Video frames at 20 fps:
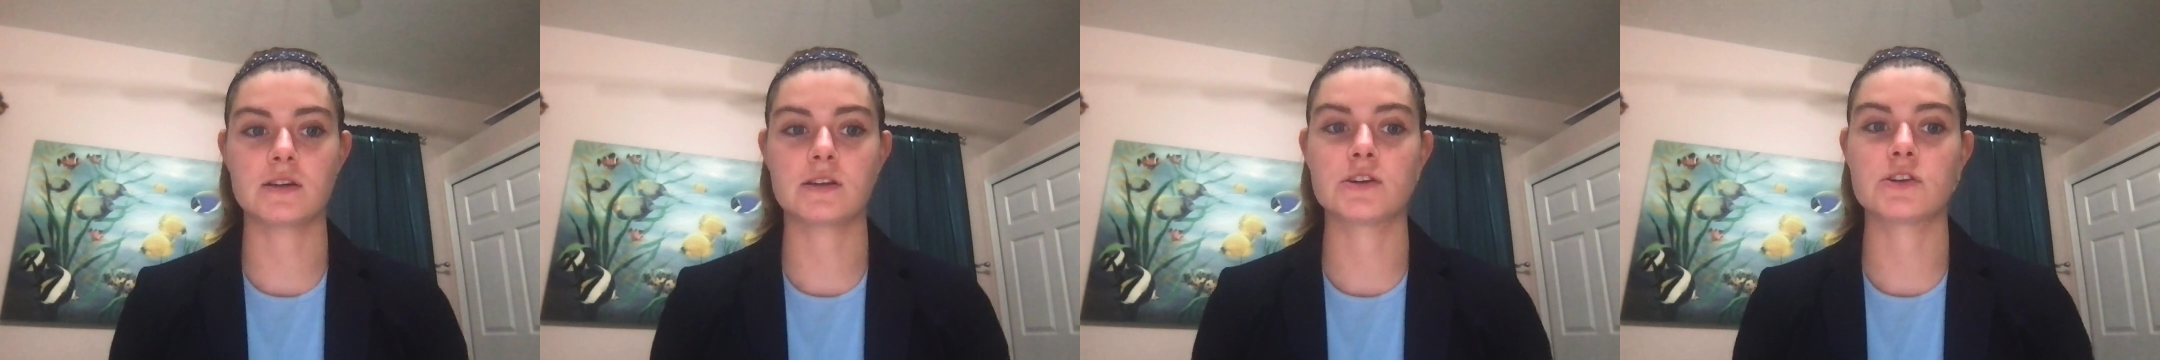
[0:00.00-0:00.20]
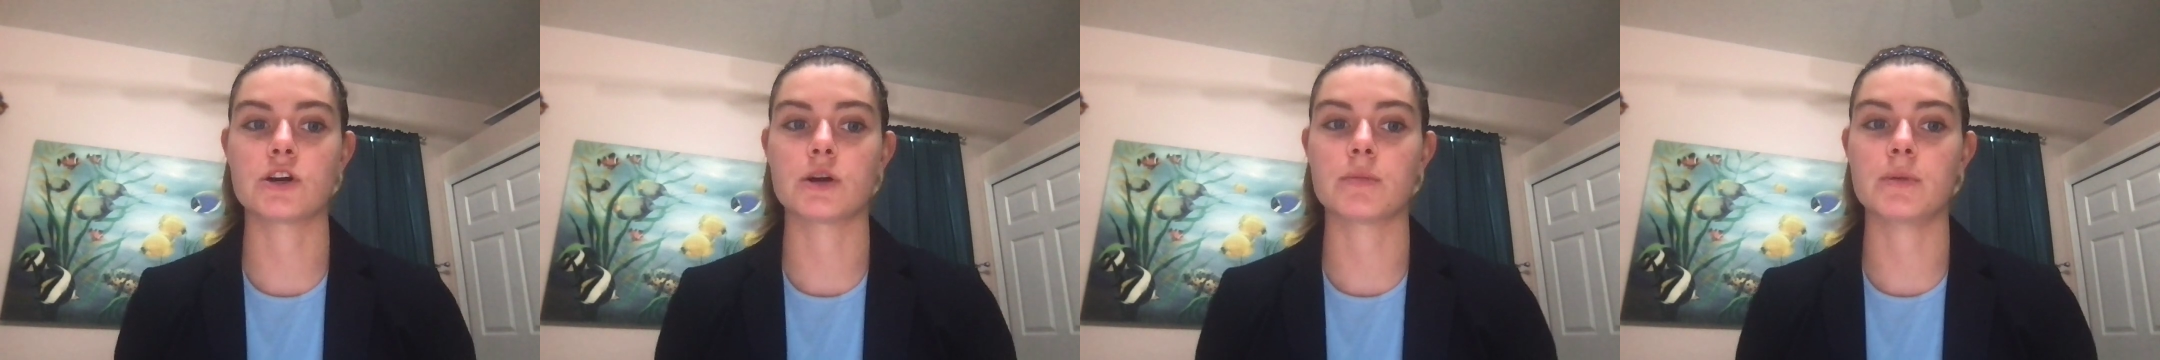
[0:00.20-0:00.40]

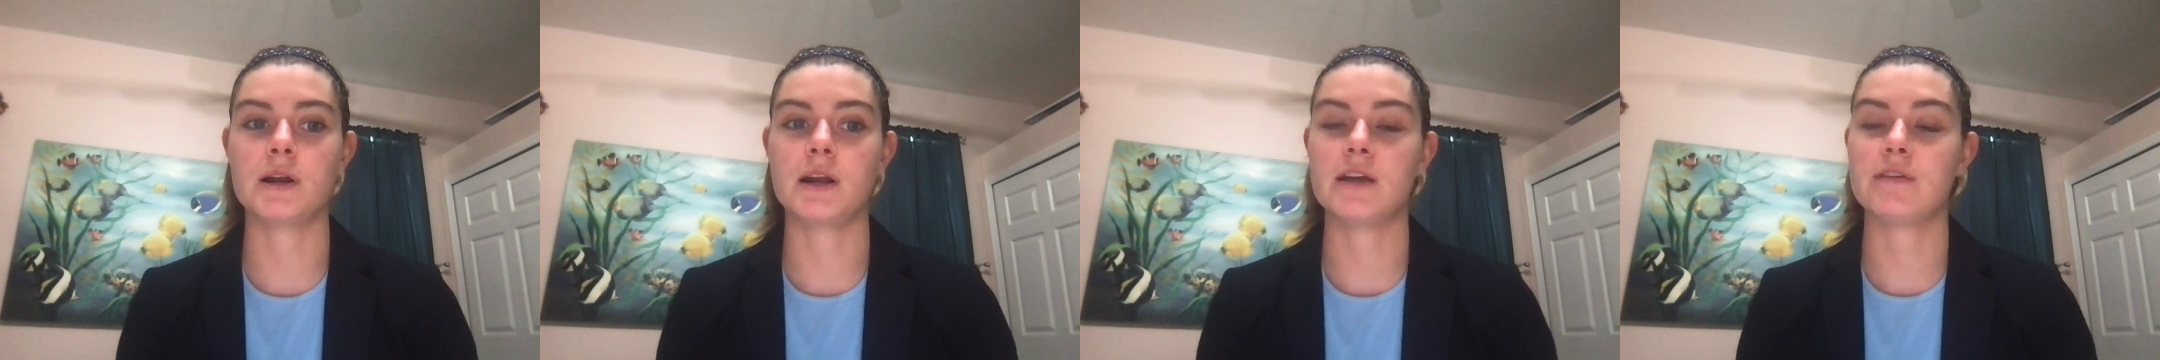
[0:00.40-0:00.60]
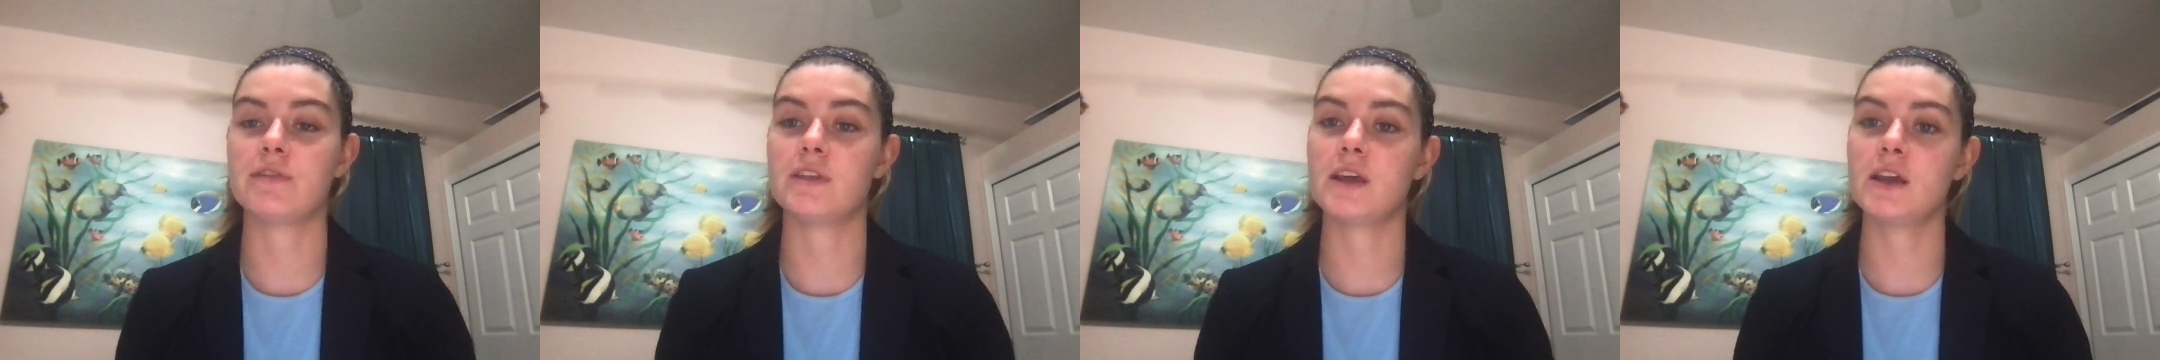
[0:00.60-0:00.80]
determine
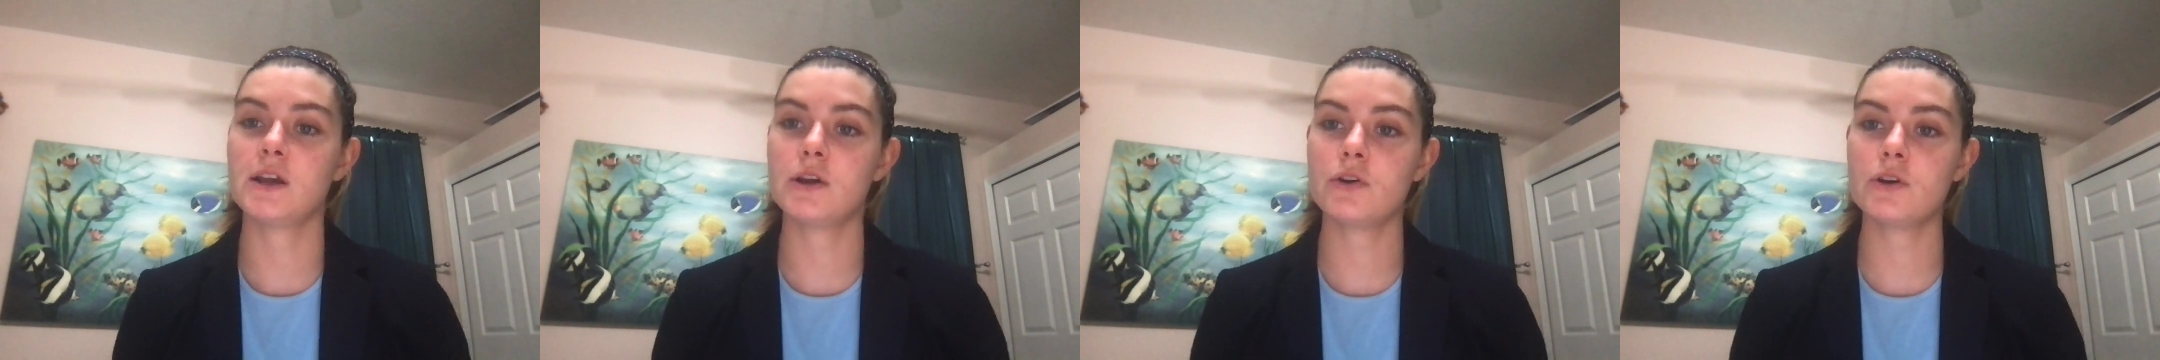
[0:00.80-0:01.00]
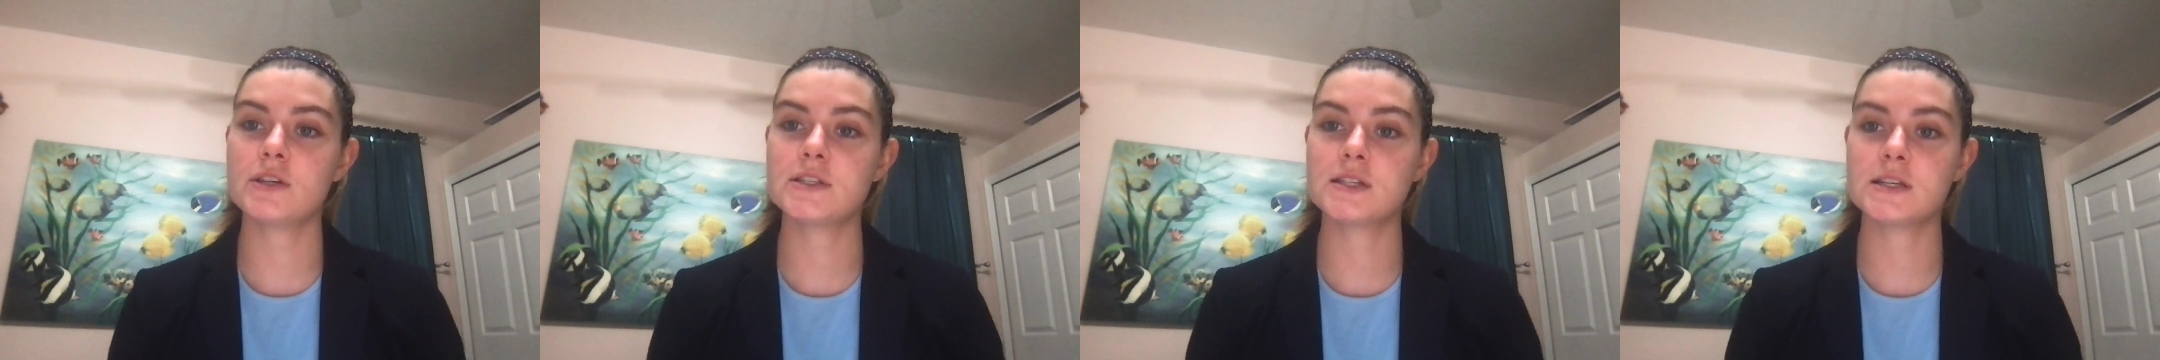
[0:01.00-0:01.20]
if the
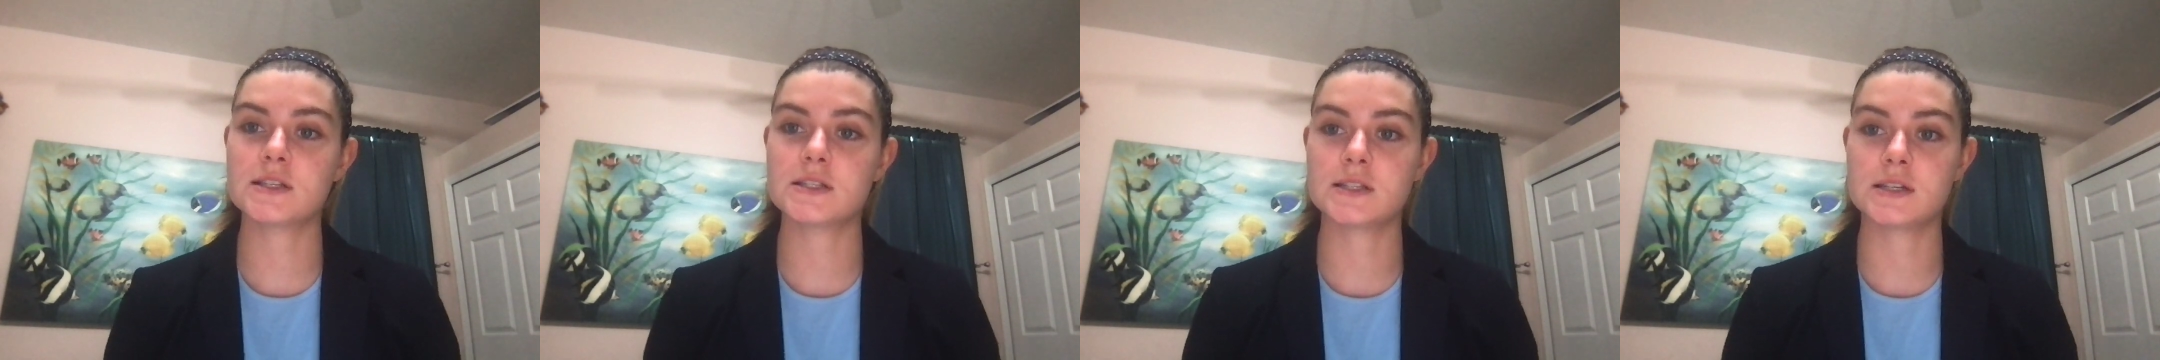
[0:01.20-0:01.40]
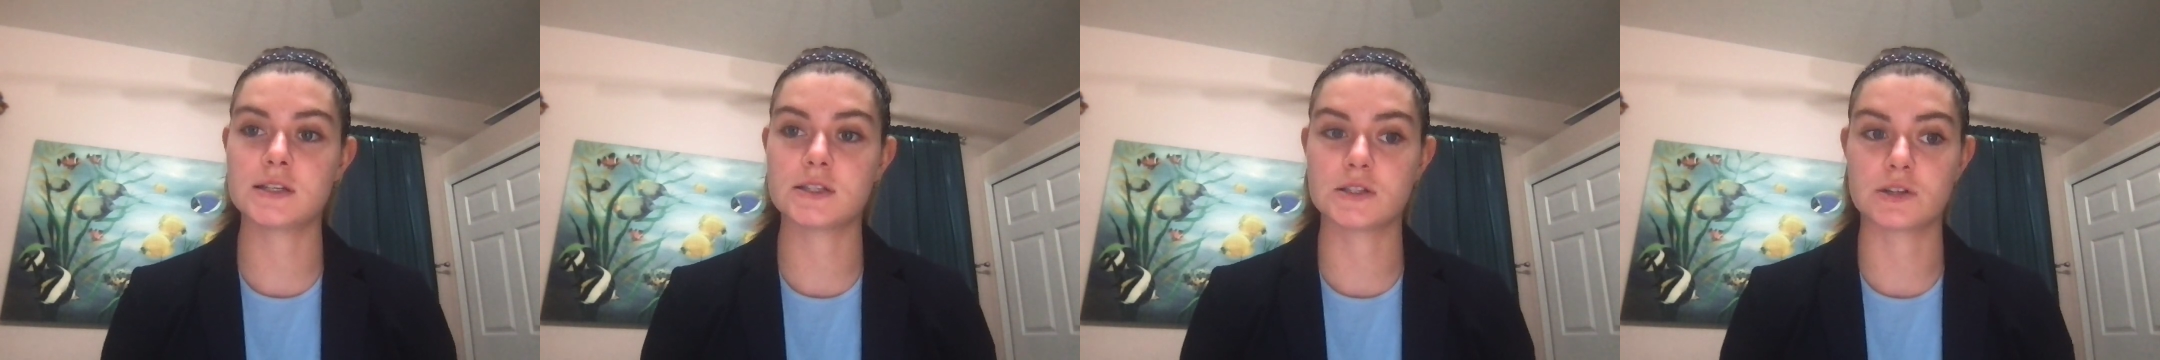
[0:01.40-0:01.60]
increasing sea